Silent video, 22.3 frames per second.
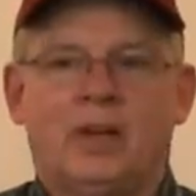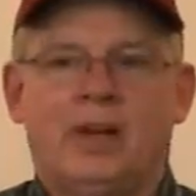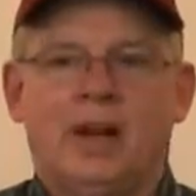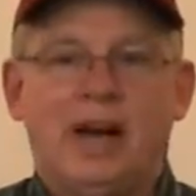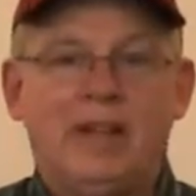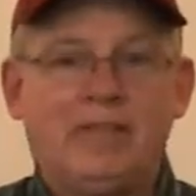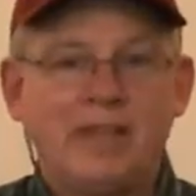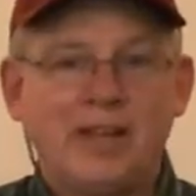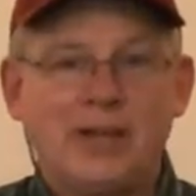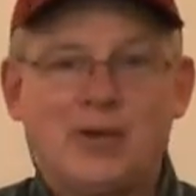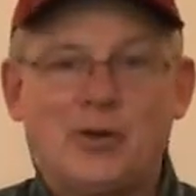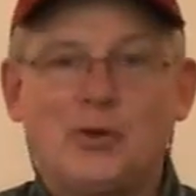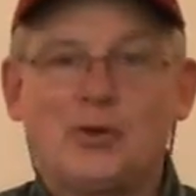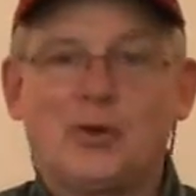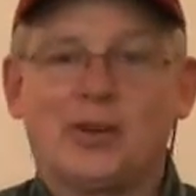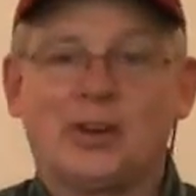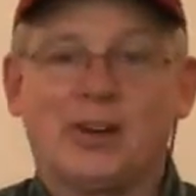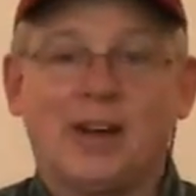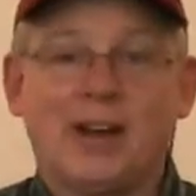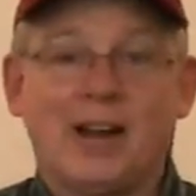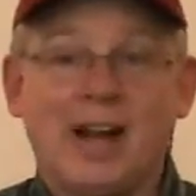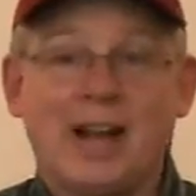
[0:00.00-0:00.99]
I think you're
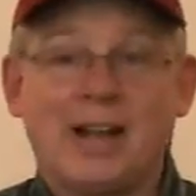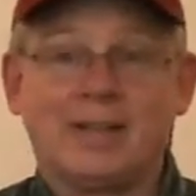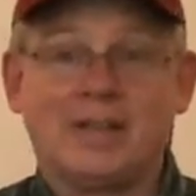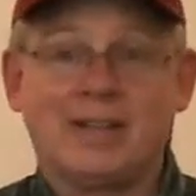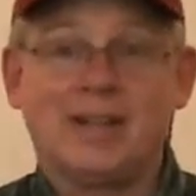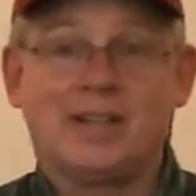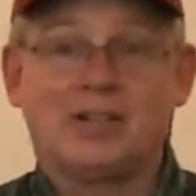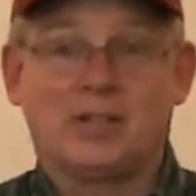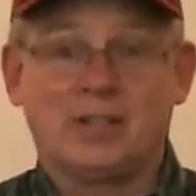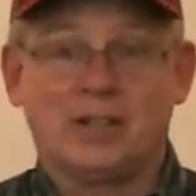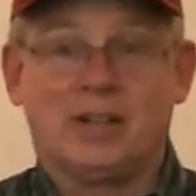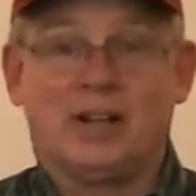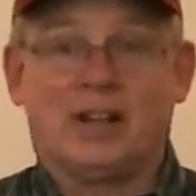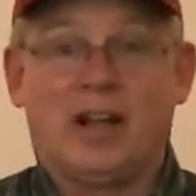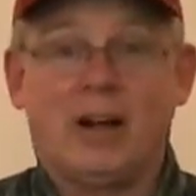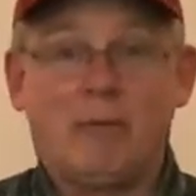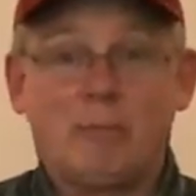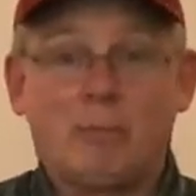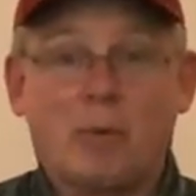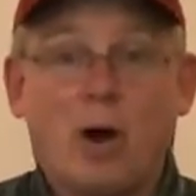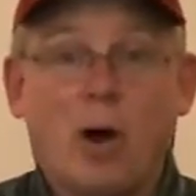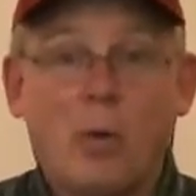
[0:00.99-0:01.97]
going to like this.
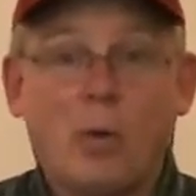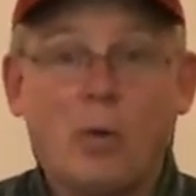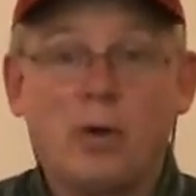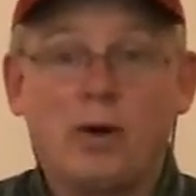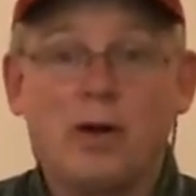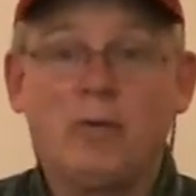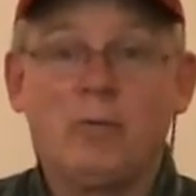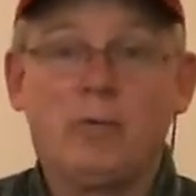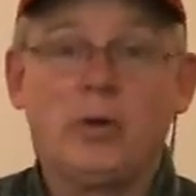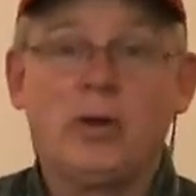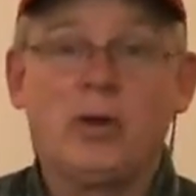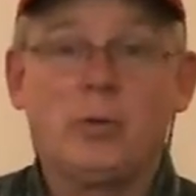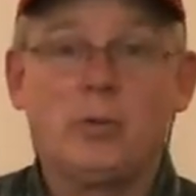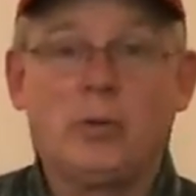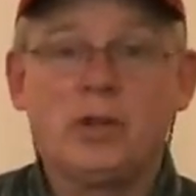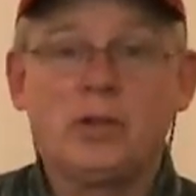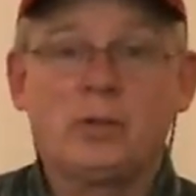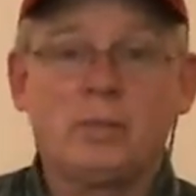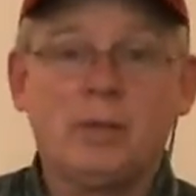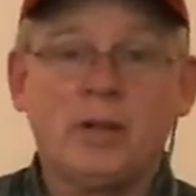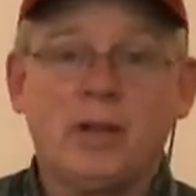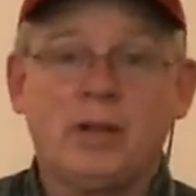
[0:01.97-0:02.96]
I've brought one of them here
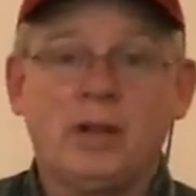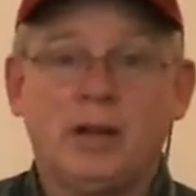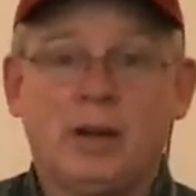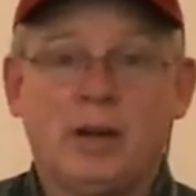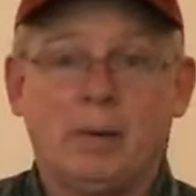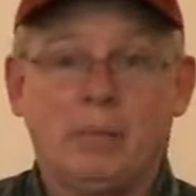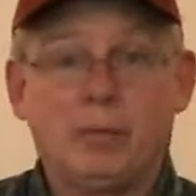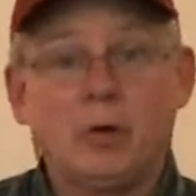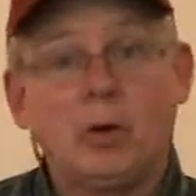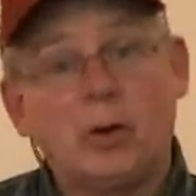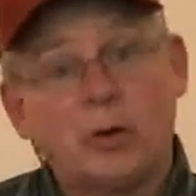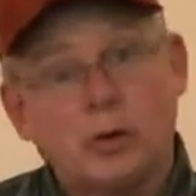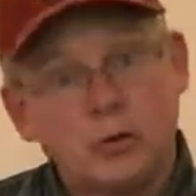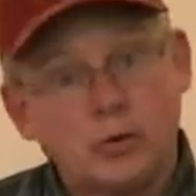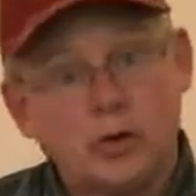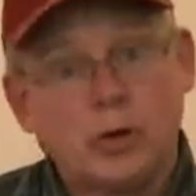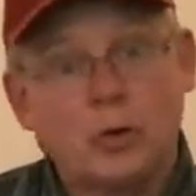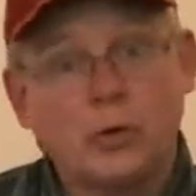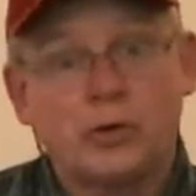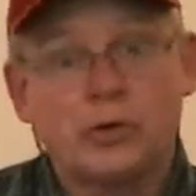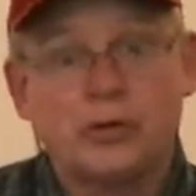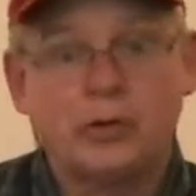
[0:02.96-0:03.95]
with me, and I'm going to go
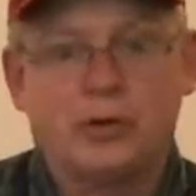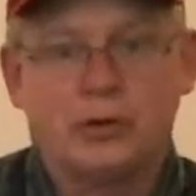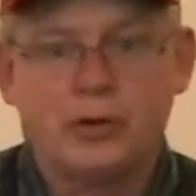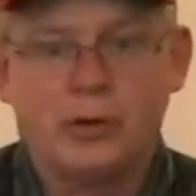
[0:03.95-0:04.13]
show it to you